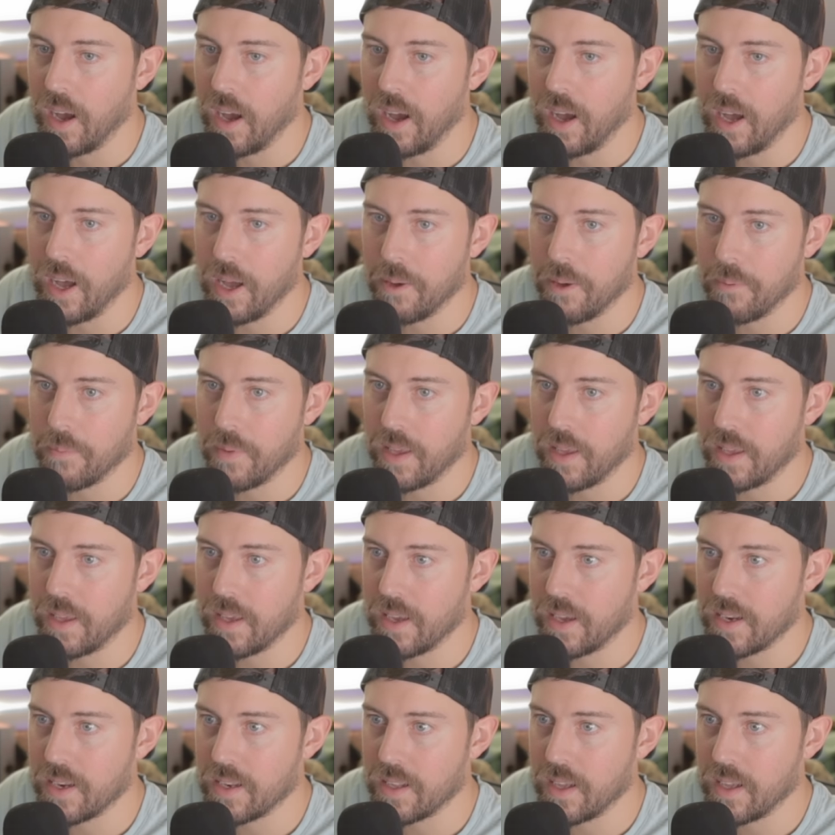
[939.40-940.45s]

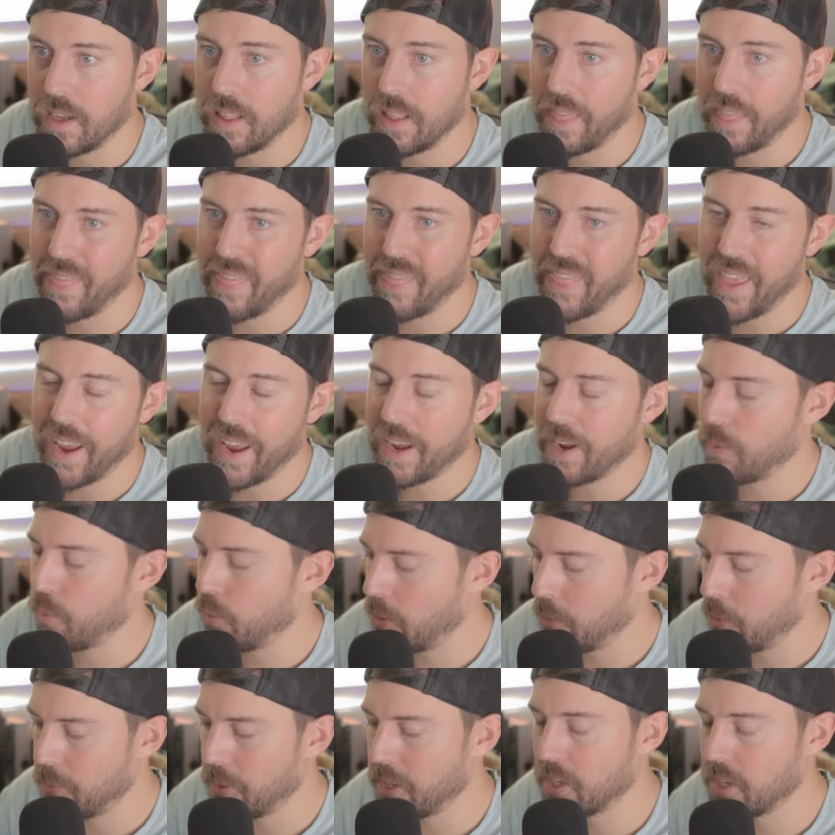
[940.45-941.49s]
And they
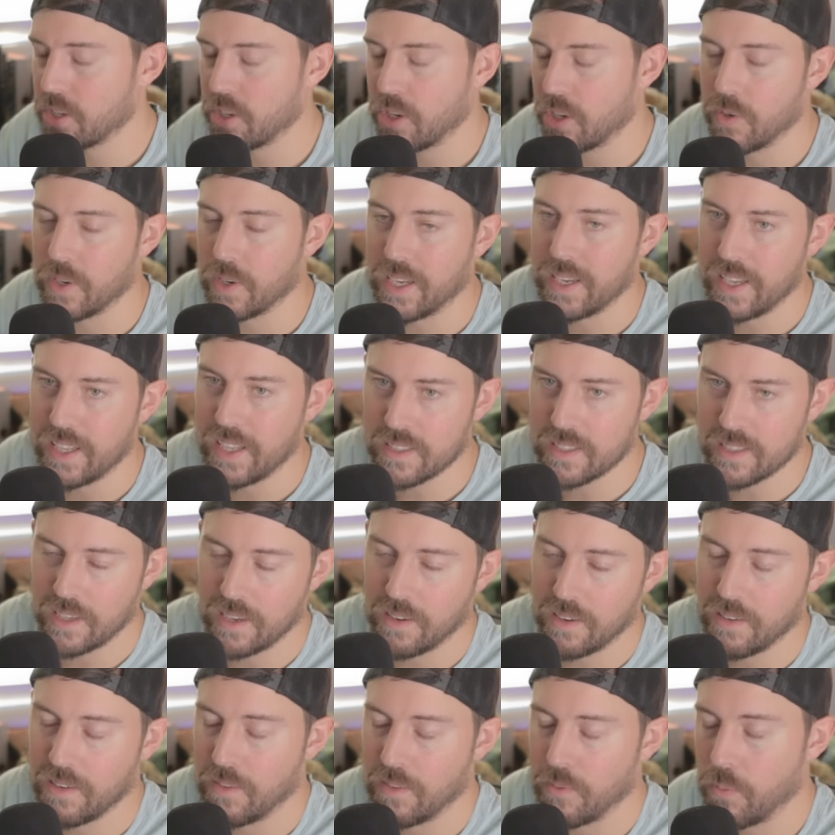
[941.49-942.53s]
will be showing
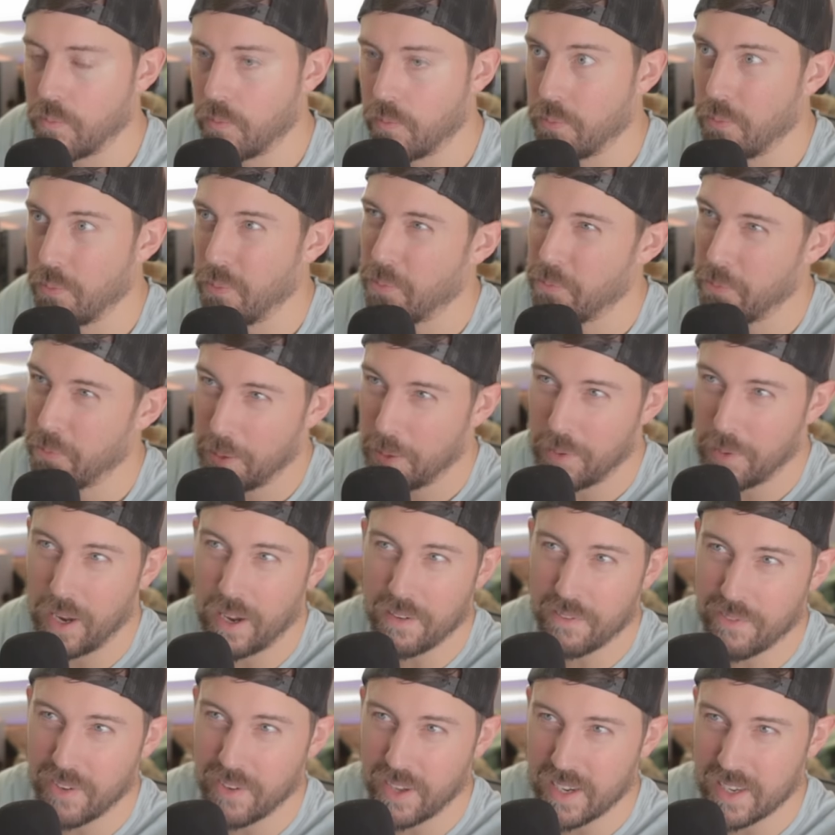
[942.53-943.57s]
Nissan, maybe
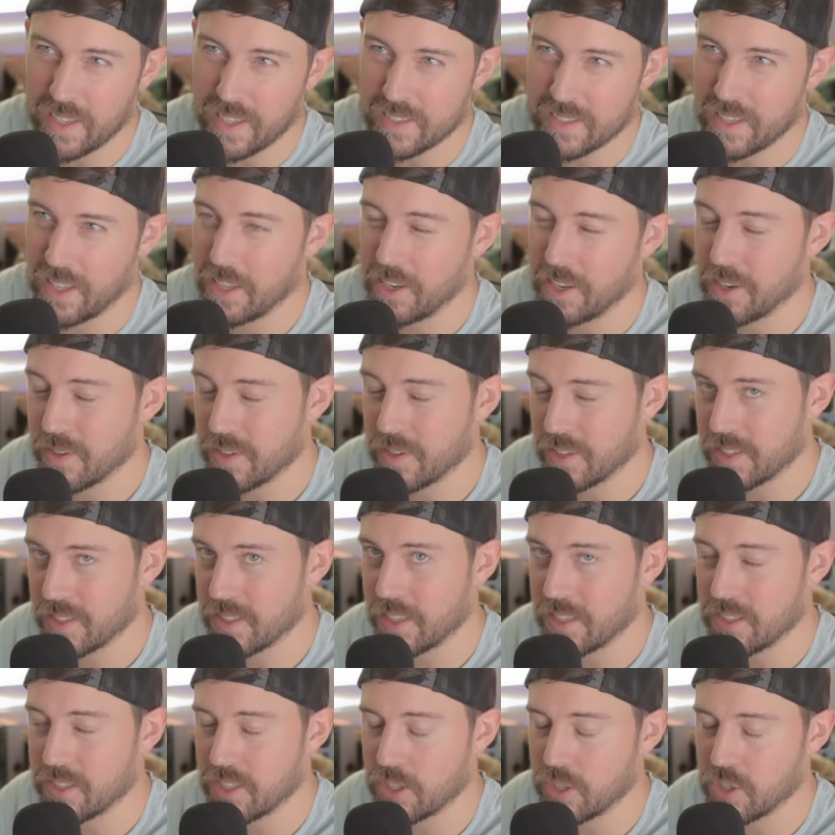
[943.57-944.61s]
not Infiniti because they don't
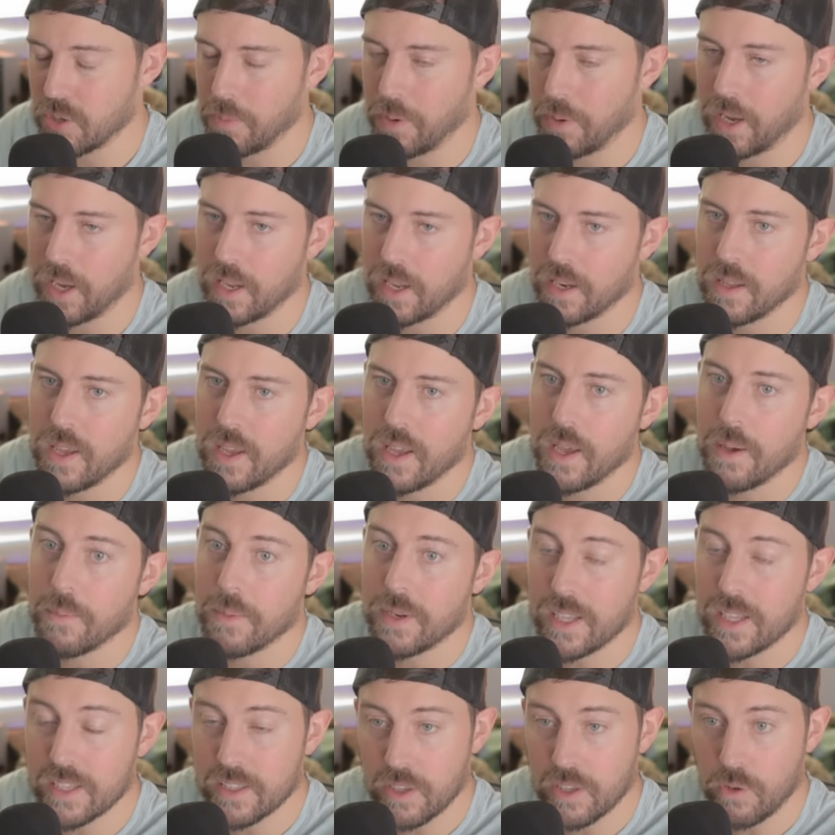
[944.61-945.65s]
exist in Japan,
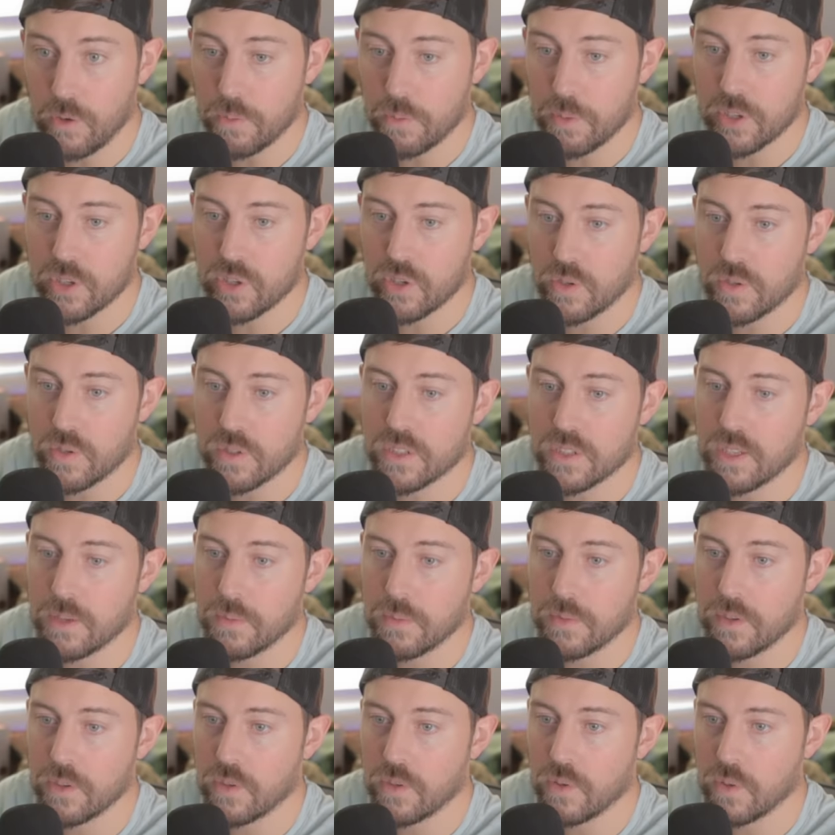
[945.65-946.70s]
but Nissan will be showing
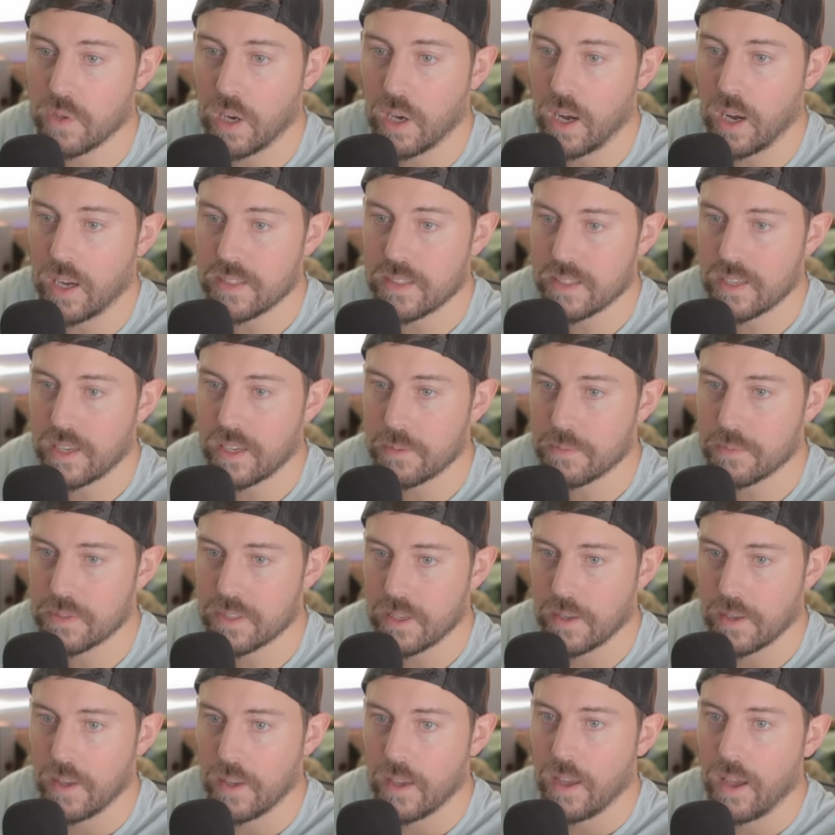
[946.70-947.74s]
some new concepts
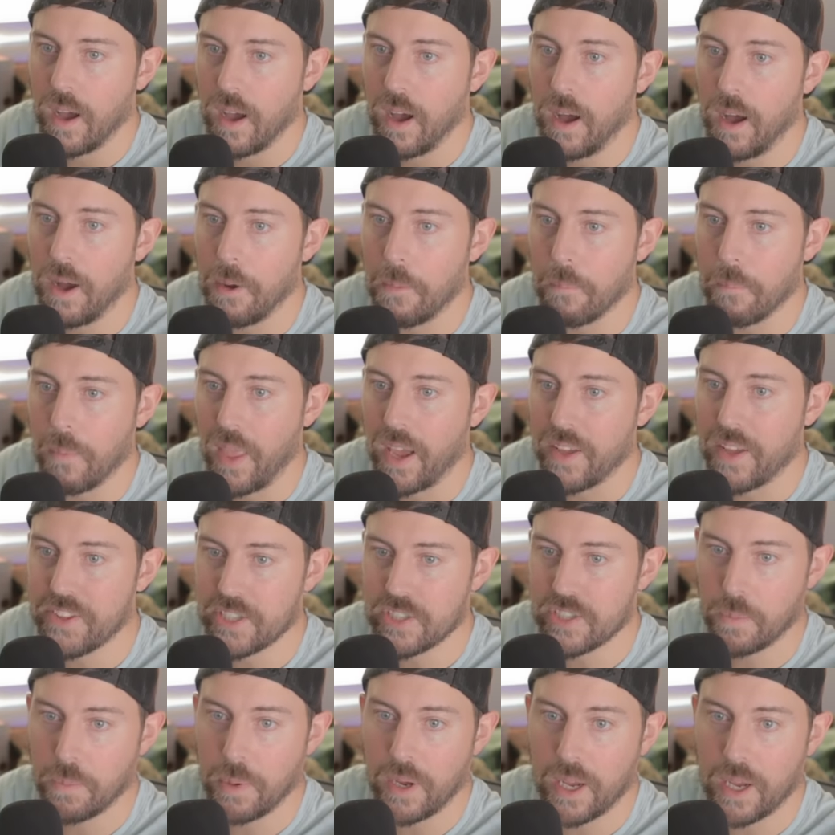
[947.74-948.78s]
at the
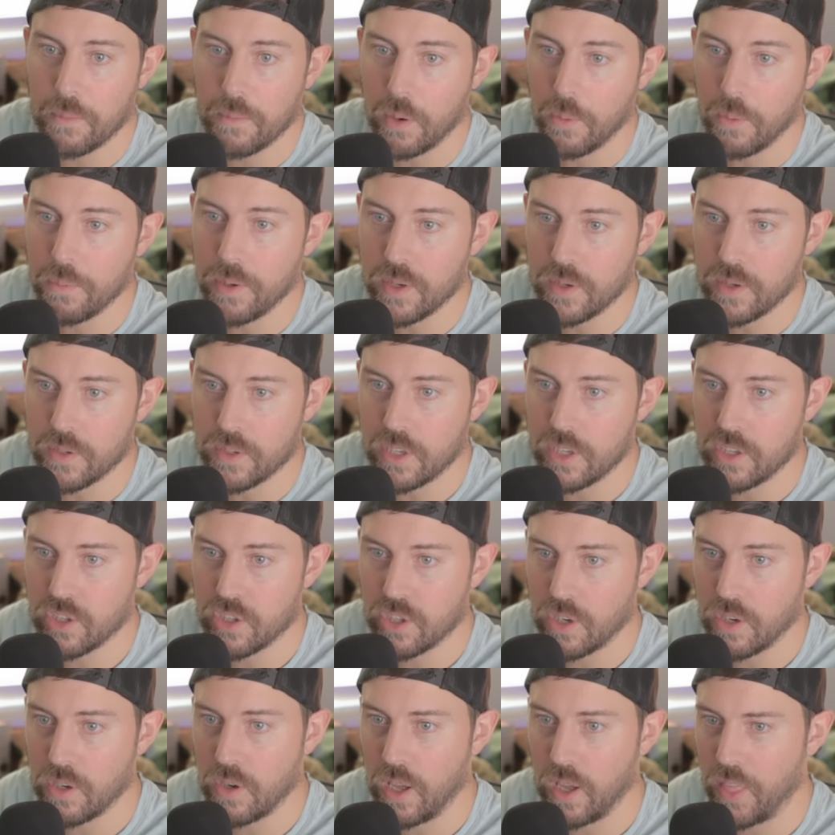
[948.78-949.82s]
Japan Mobility
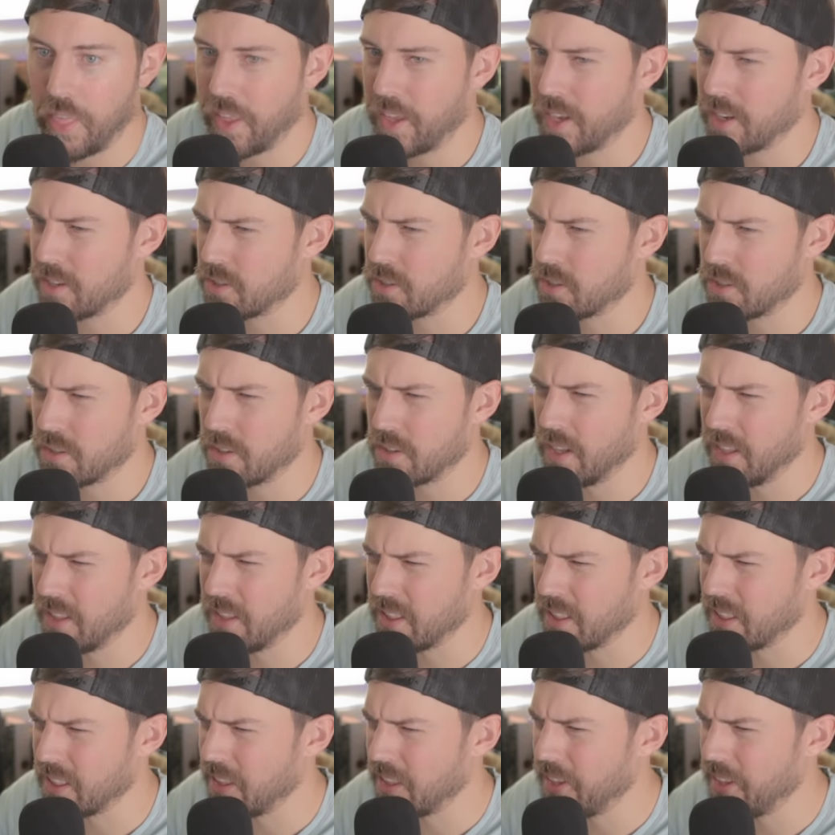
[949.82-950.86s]
Show. I think at
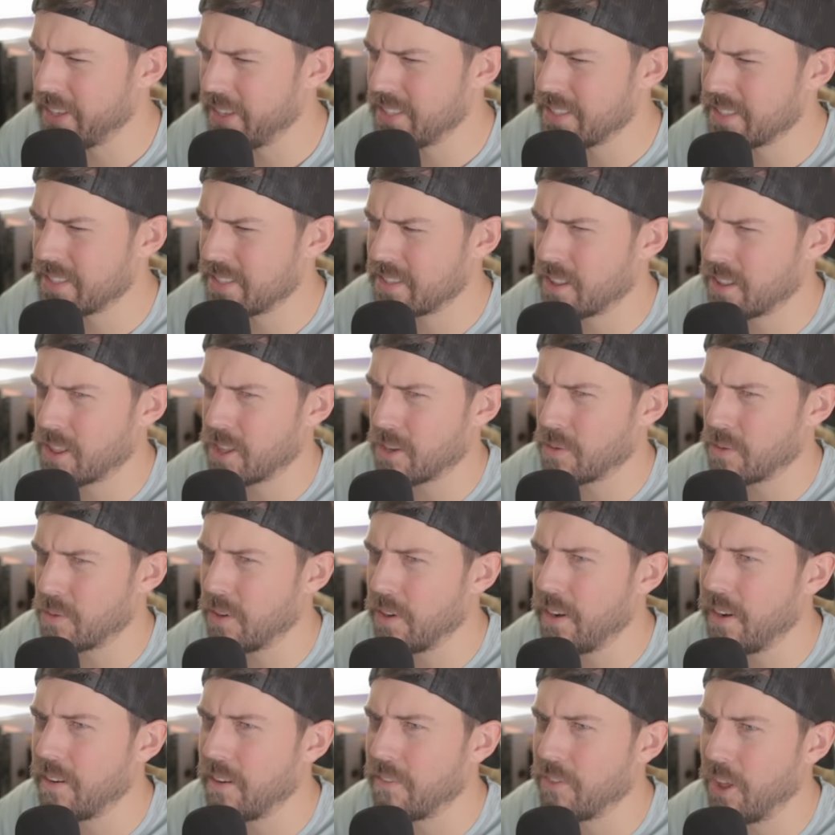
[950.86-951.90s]
least
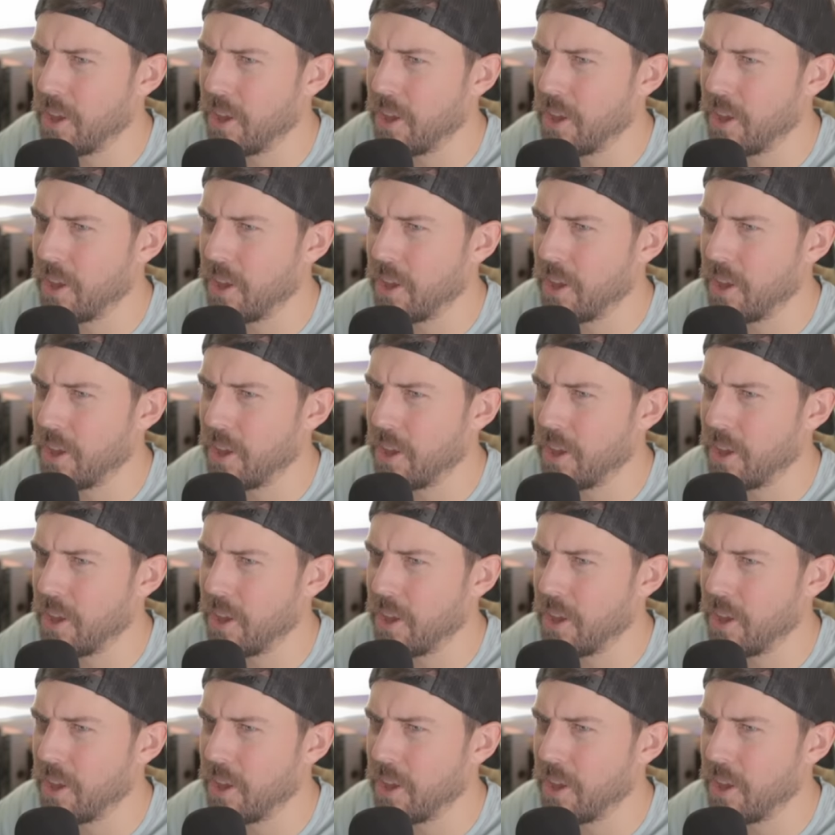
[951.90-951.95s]
three